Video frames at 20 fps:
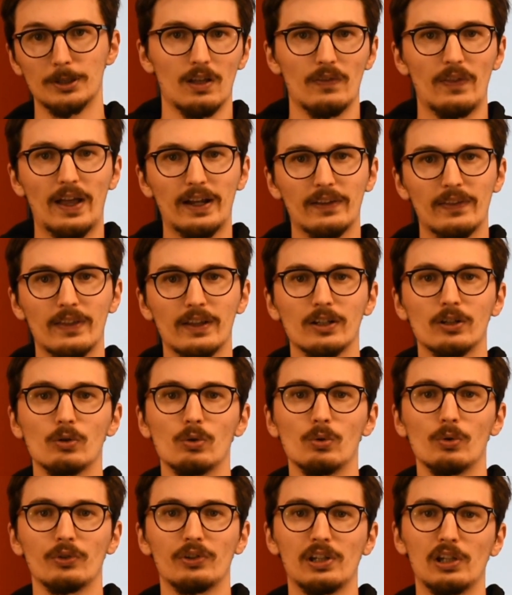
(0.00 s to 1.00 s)
That can then
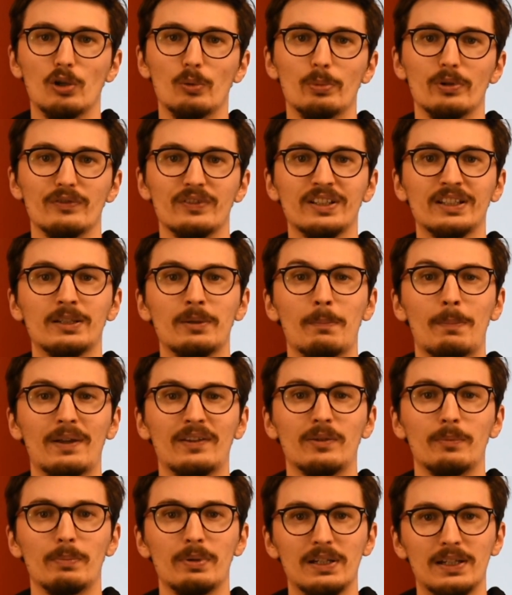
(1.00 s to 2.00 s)
cause a little bit of
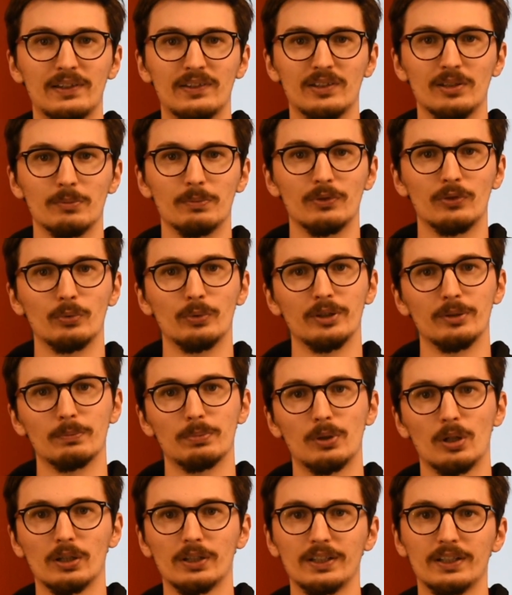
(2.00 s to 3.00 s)
incompatibility between
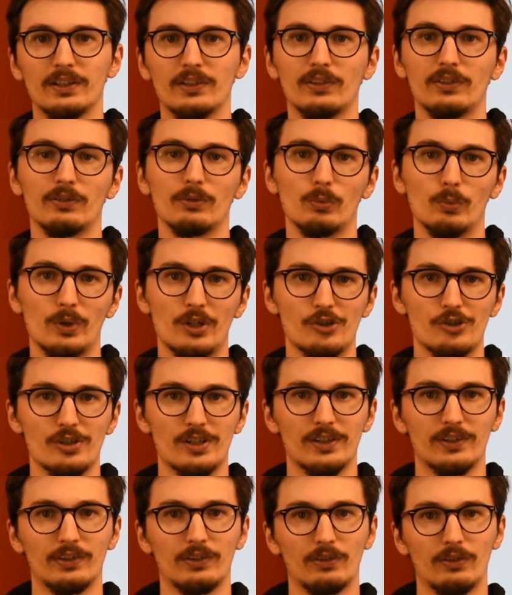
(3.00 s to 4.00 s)
plugins,
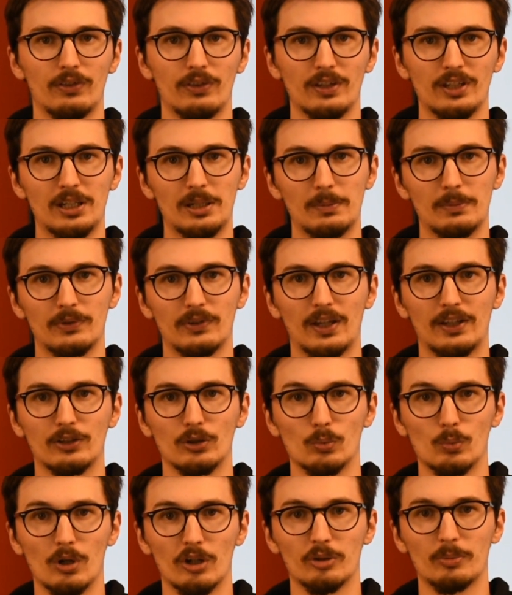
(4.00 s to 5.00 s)
widgets, themes, and
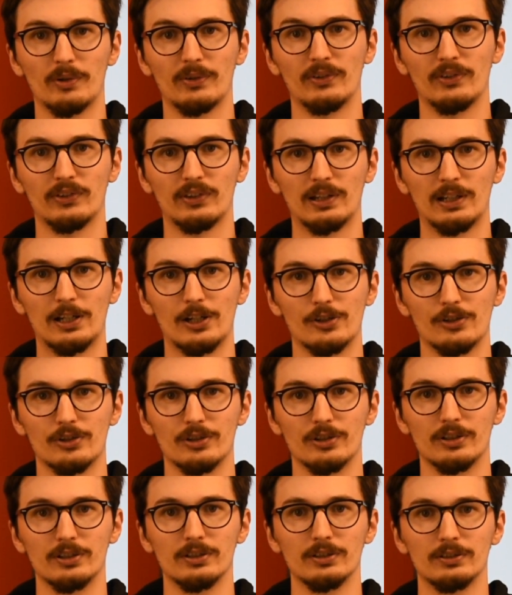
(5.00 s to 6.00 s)
your WordPress
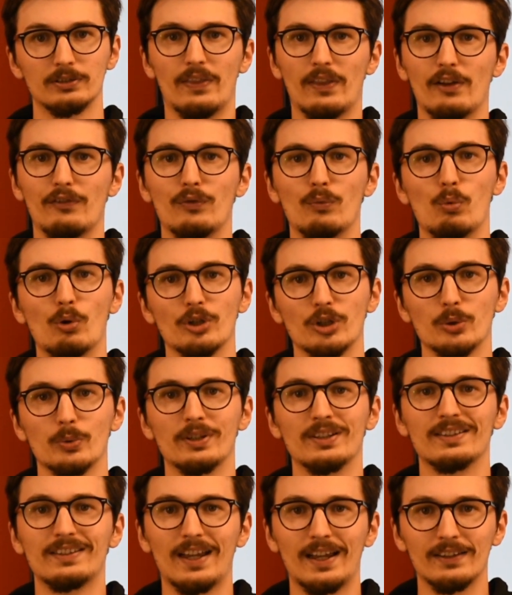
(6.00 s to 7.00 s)
installation, and therefore what you
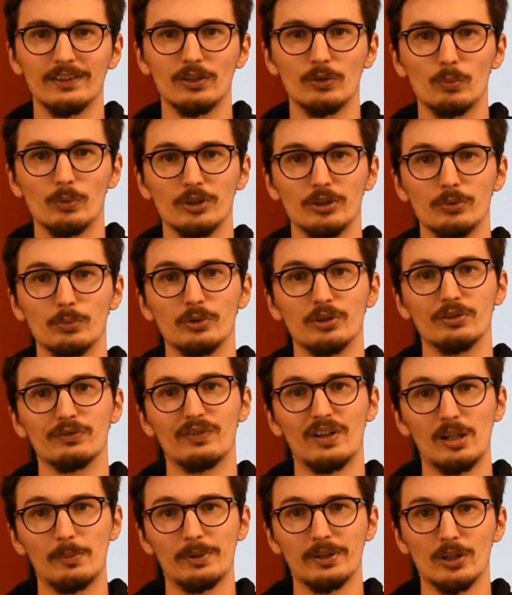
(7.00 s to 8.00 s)
intended when you were
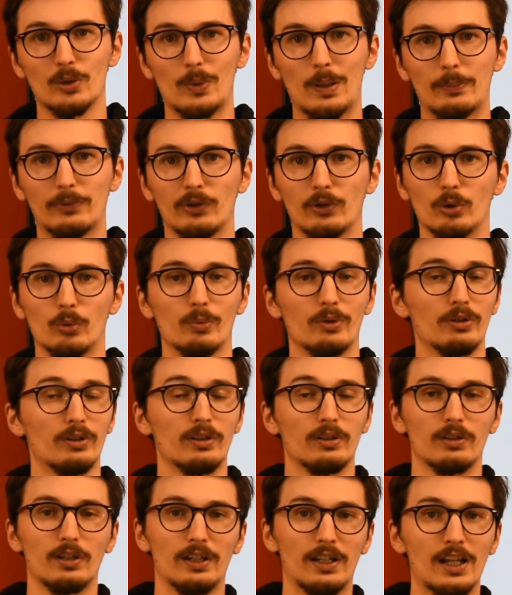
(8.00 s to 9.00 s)
developing the website, or
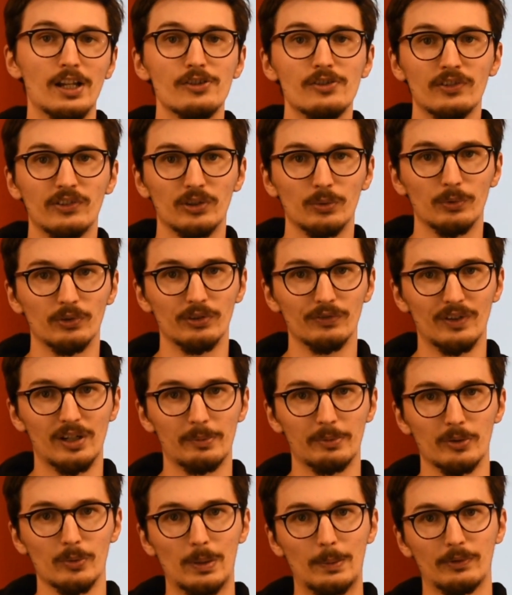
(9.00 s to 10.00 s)
when an agency was
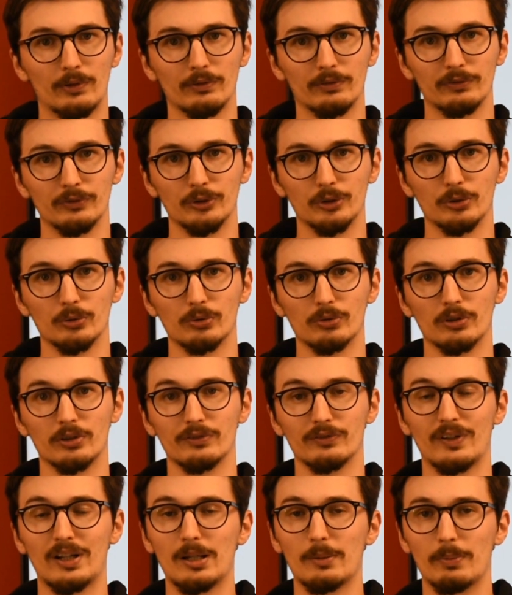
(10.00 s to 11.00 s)
developing the website for you, or a
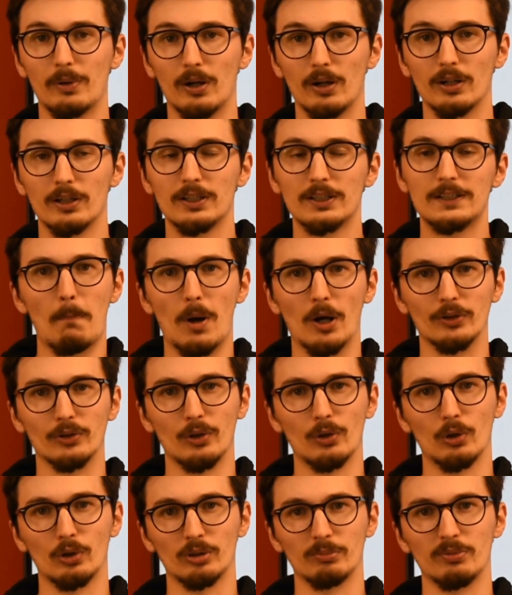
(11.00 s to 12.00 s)
developer, might
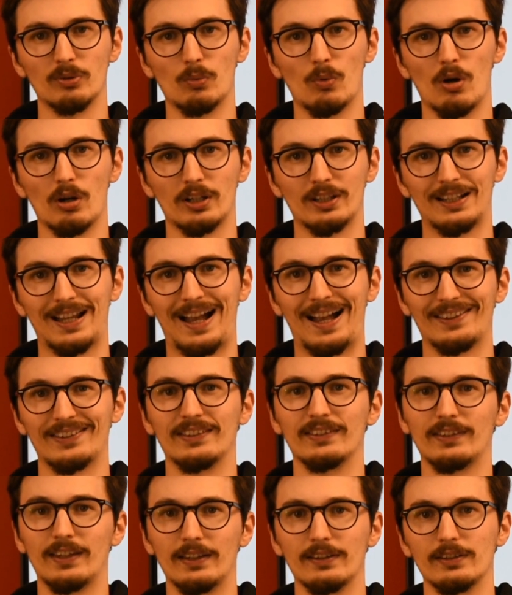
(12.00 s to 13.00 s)
no longer be working as
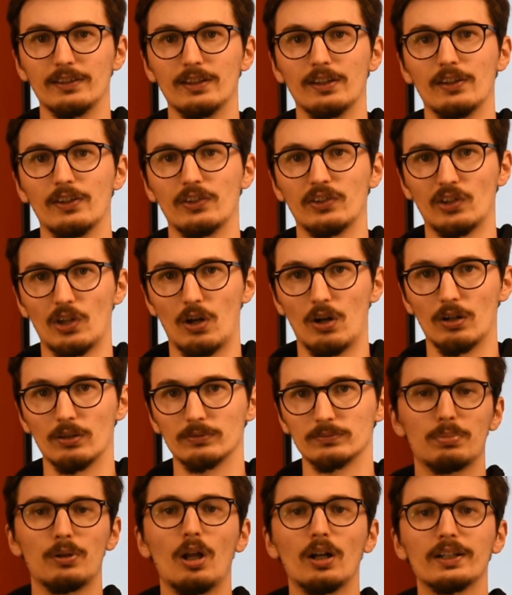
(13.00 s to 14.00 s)
intended at the start.
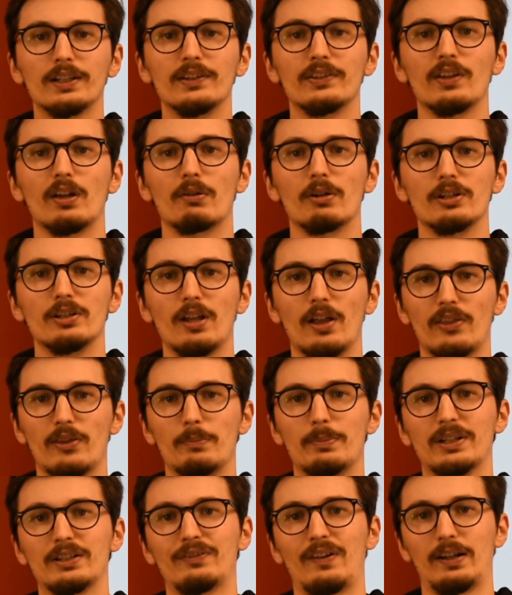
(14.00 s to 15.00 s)
Plugins are another
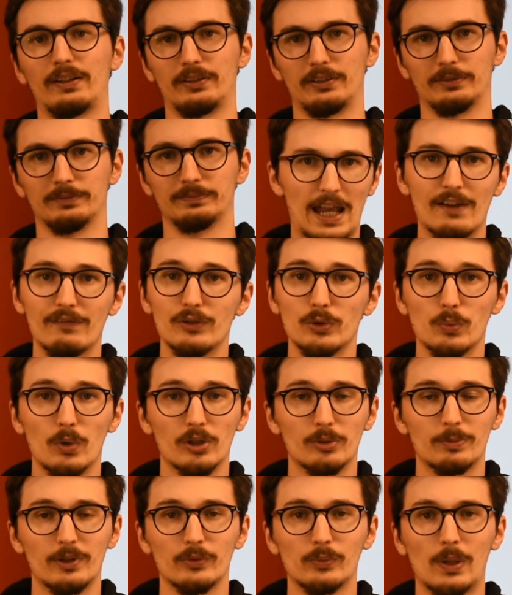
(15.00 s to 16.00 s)
big factor. Every
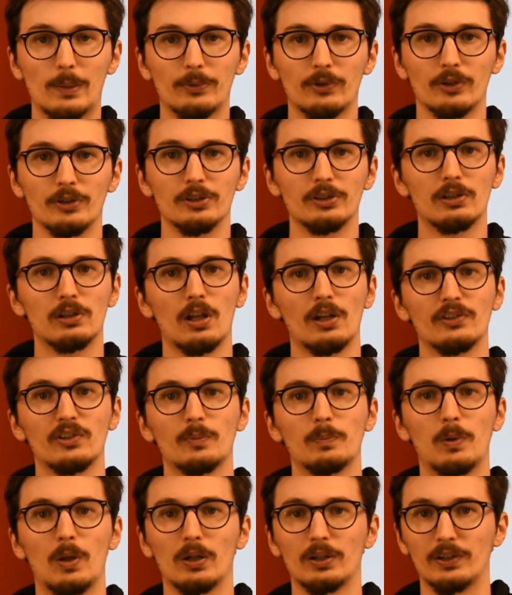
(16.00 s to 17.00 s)
WordPress website utilizes
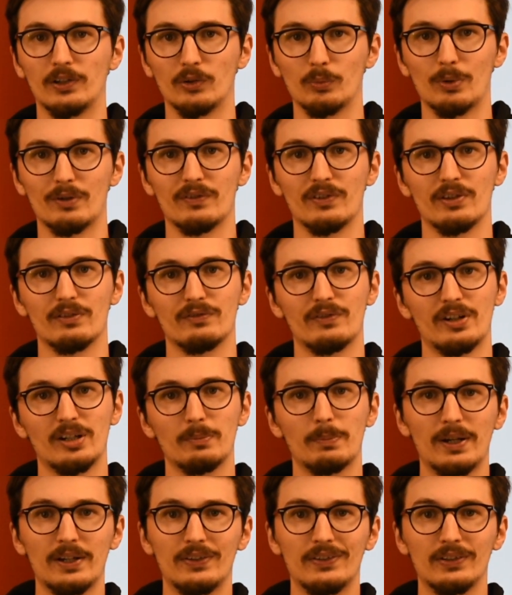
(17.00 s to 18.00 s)
plugins, whether they're very
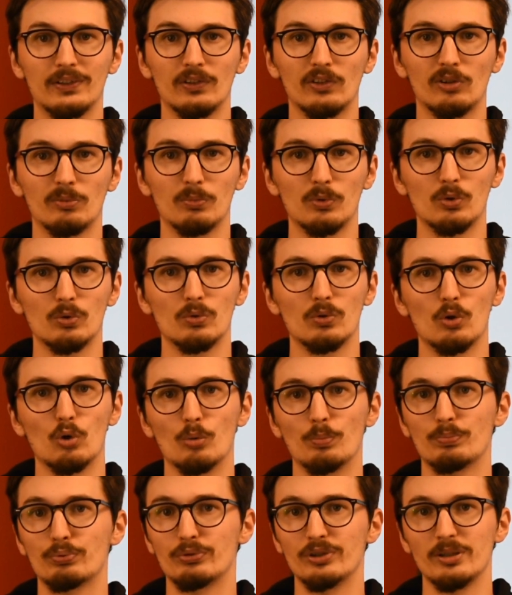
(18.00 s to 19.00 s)
basic and small,
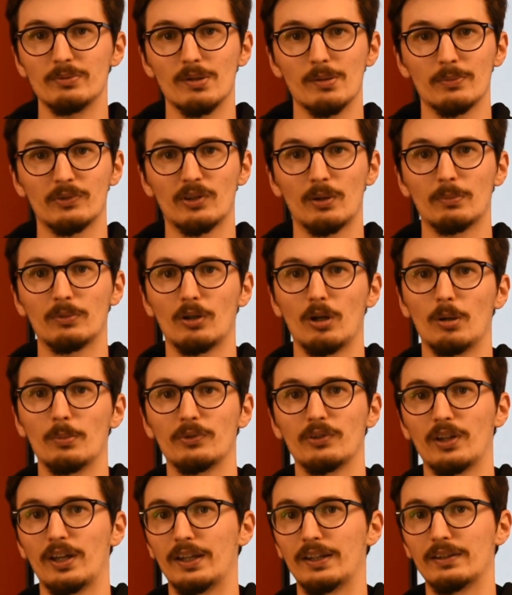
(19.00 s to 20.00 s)
or premium
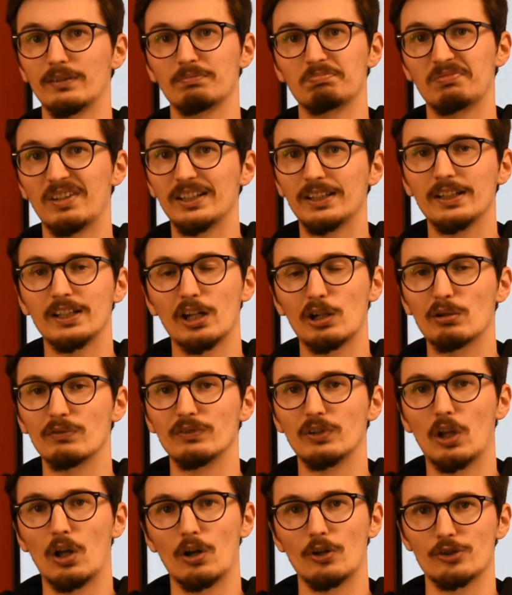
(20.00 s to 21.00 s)
sometimes, and taking care of
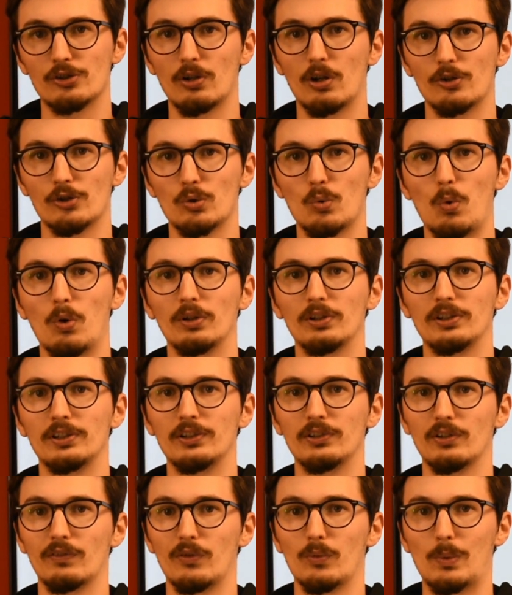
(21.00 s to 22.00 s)
large
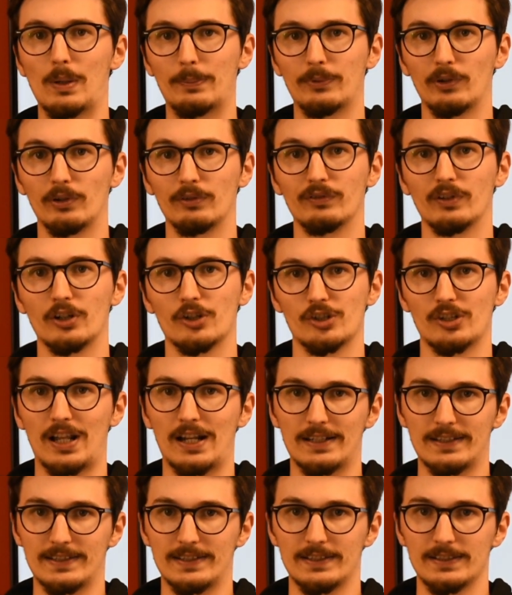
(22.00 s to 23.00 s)
quantities of the website
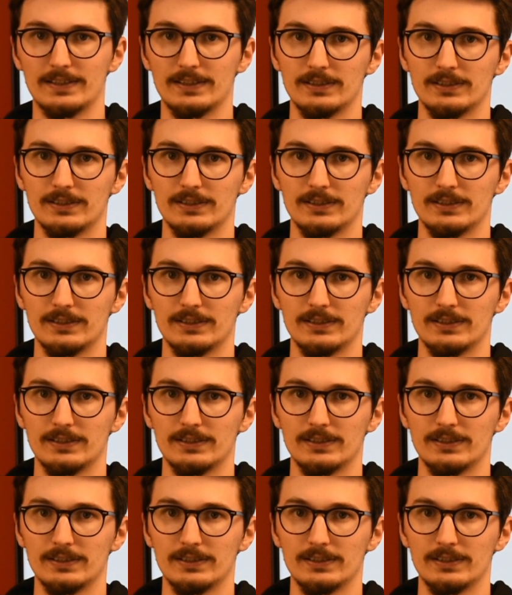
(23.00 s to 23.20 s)
functionality.